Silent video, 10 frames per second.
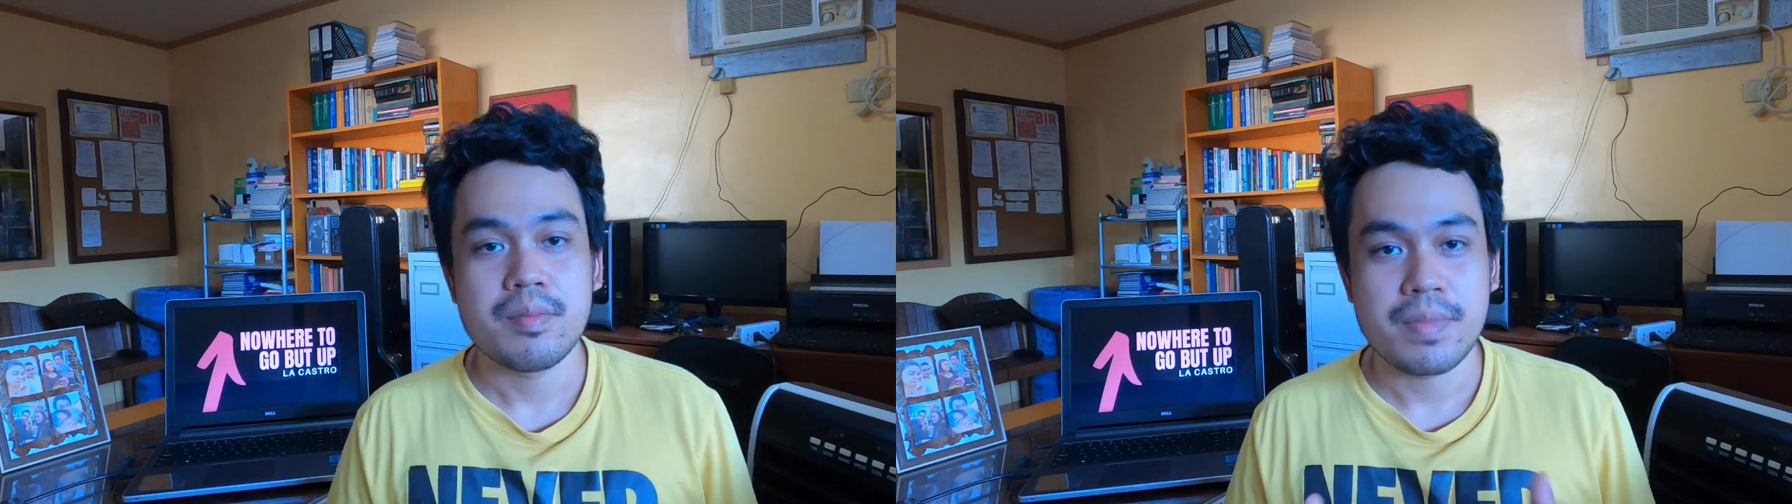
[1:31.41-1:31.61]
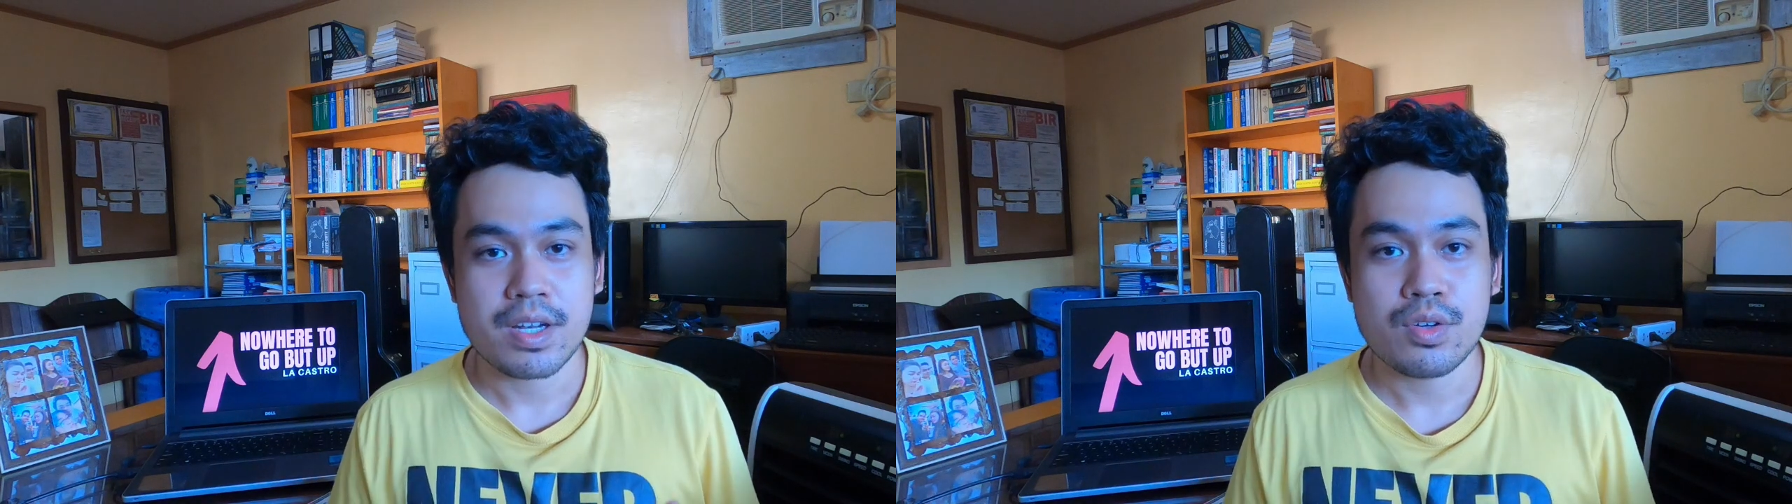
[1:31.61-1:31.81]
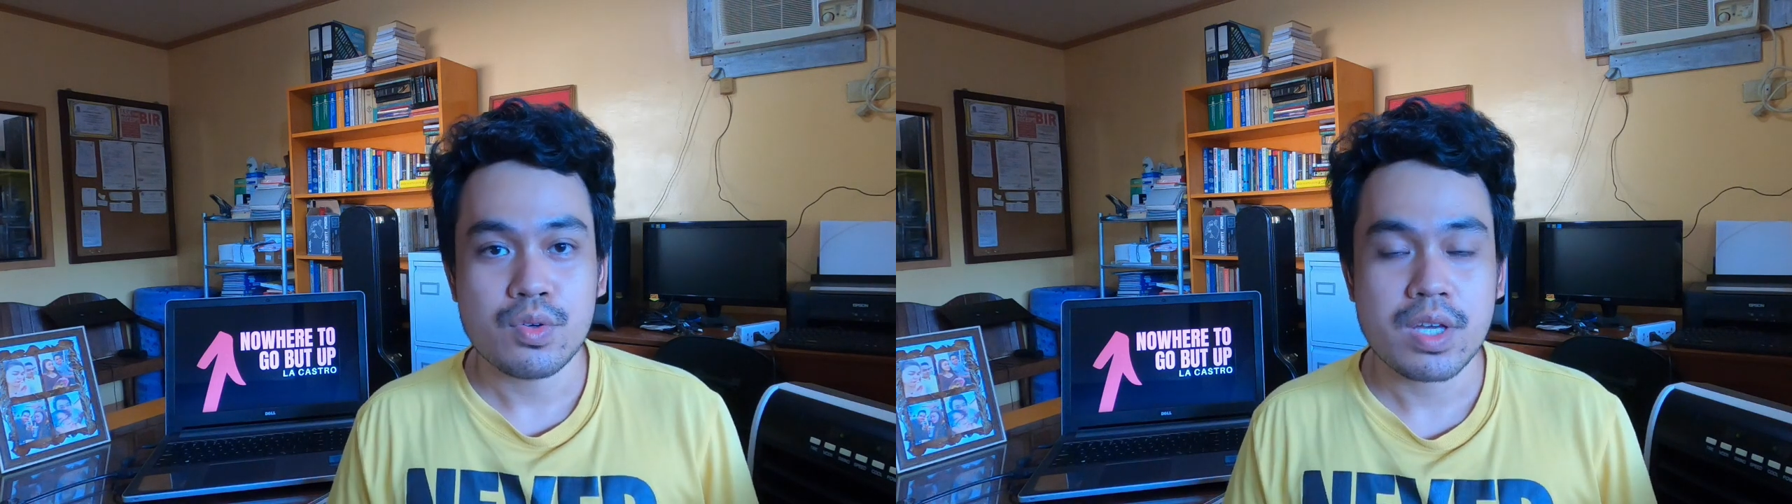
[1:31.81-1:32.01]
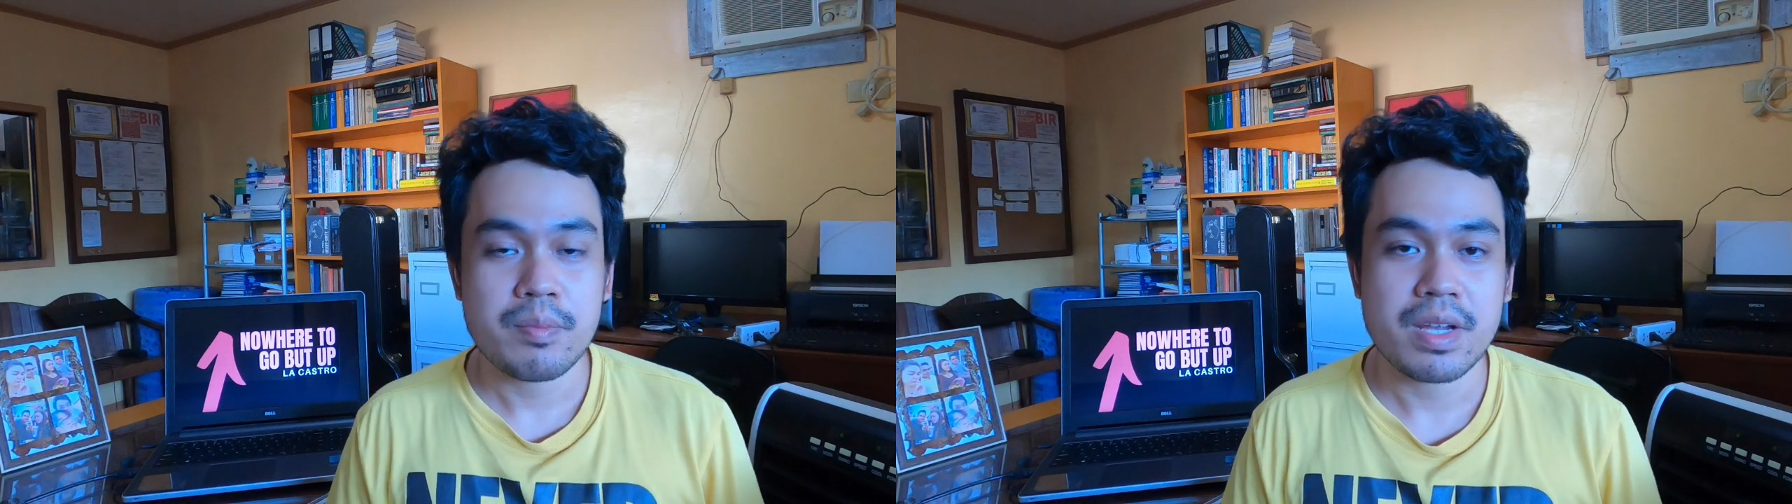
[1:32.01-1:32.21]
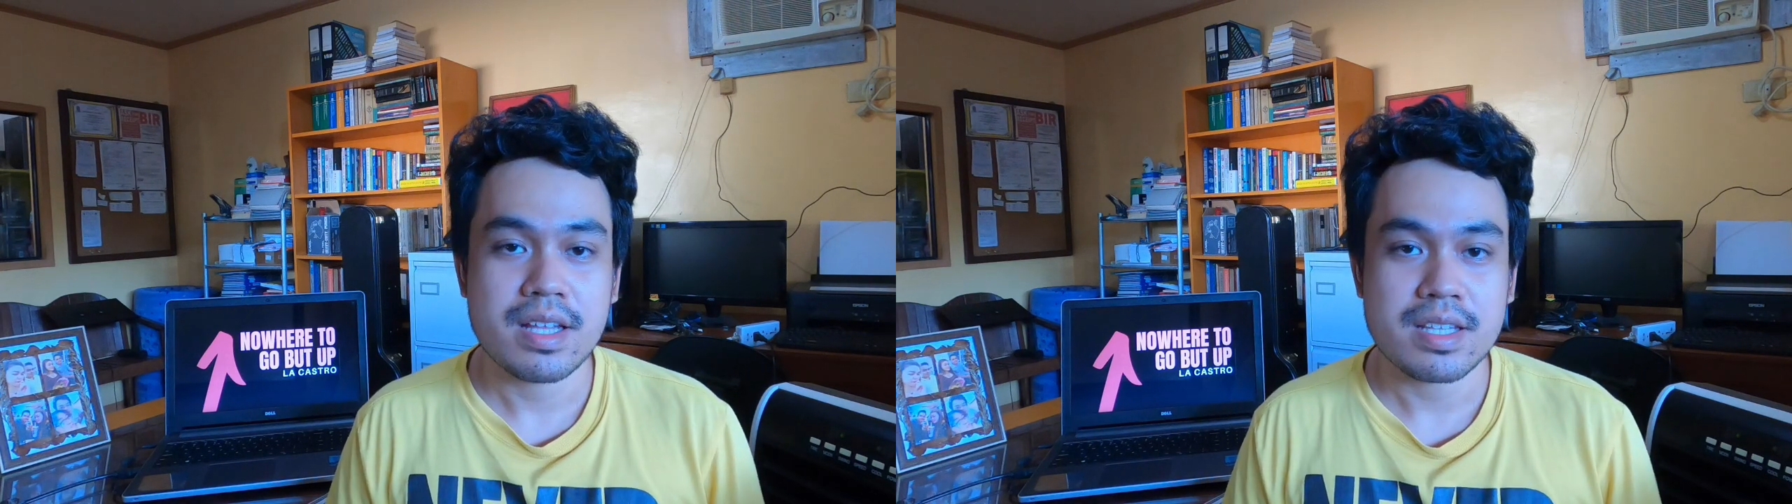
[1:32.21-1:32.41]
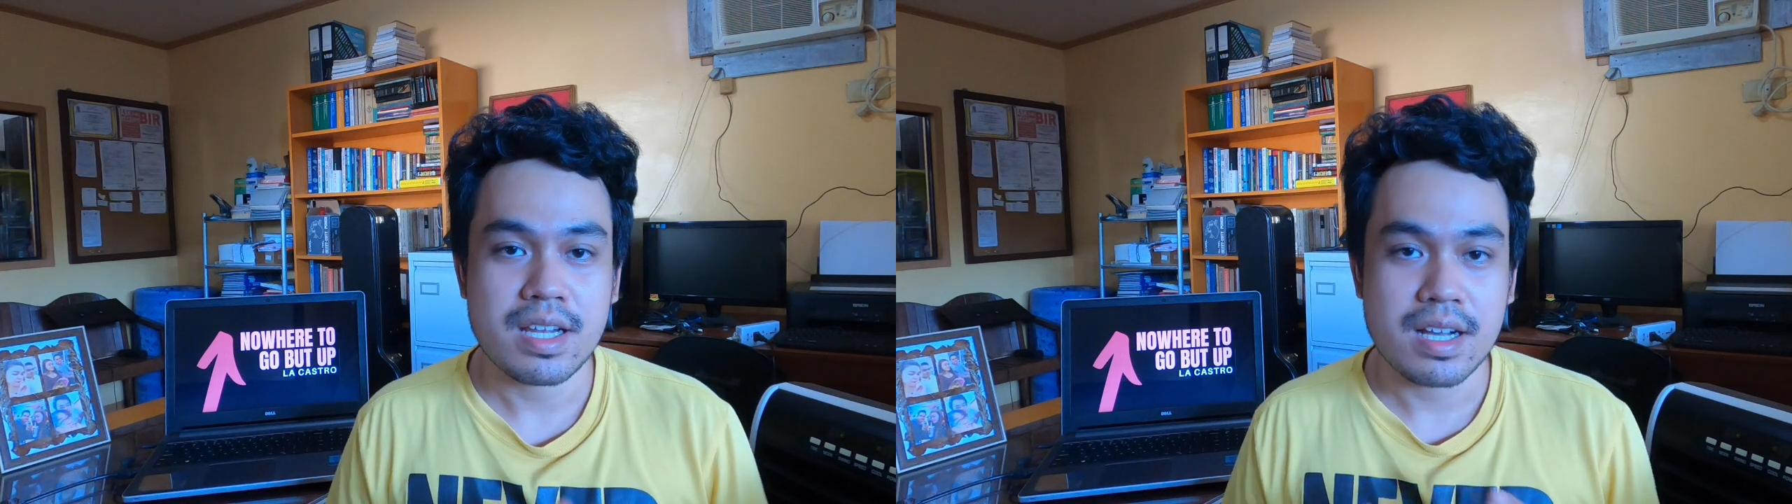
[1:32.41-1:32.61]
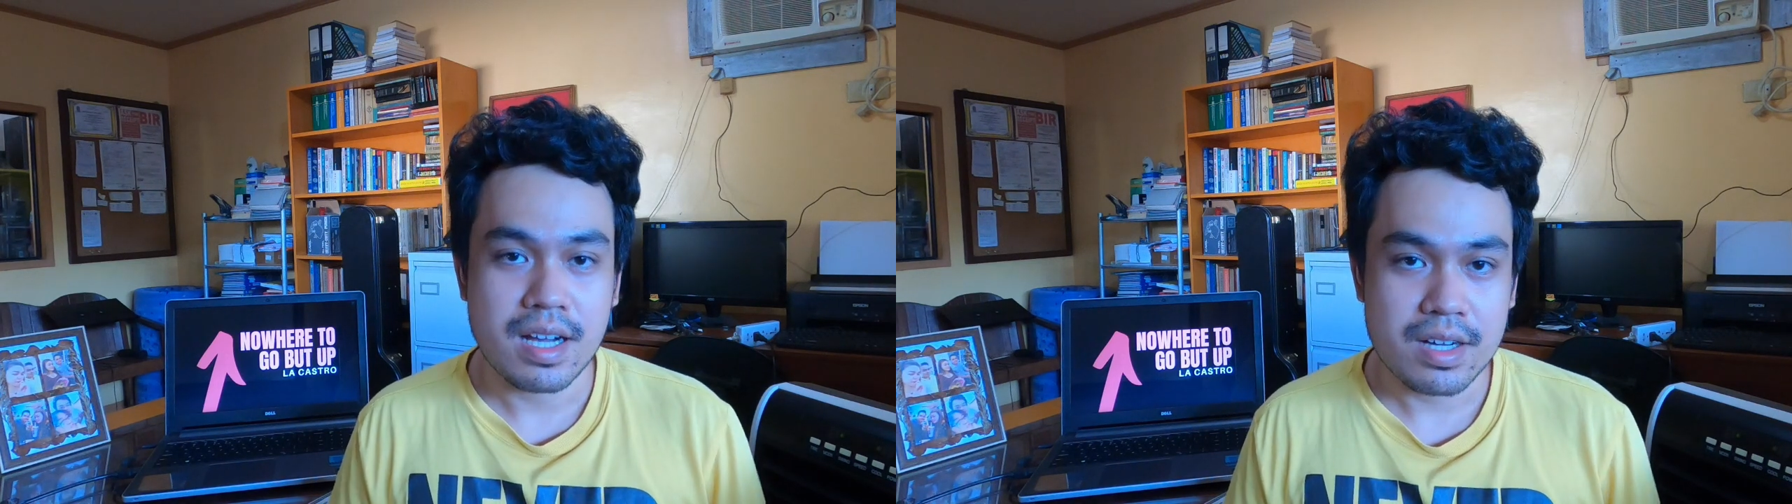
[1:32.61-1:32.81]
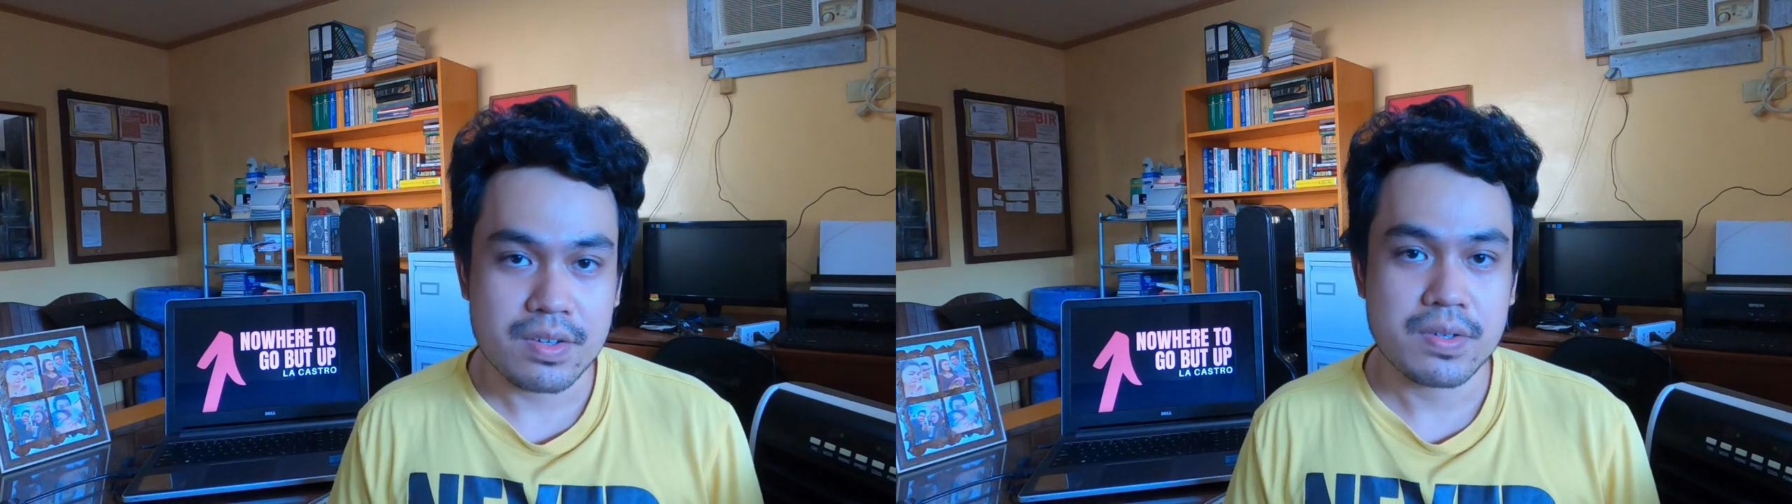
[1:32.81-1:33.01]
pero lugi pala
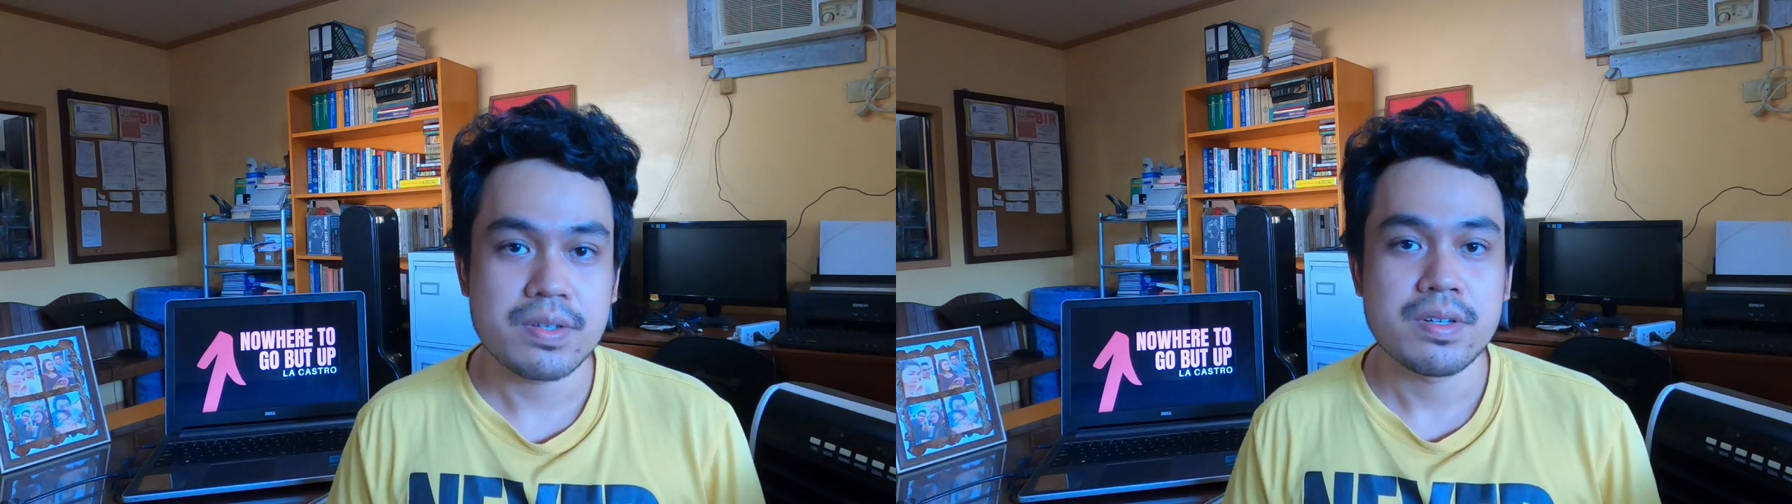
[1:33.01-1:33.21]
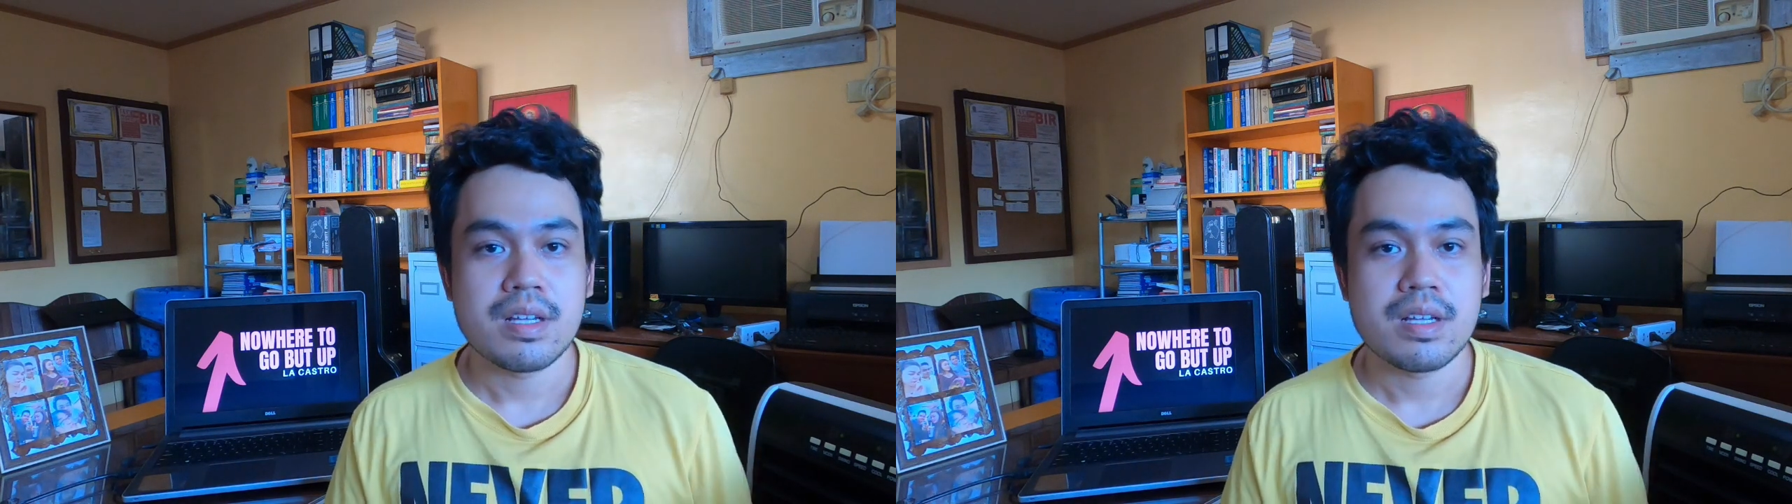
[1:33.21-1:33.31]
talaga ako.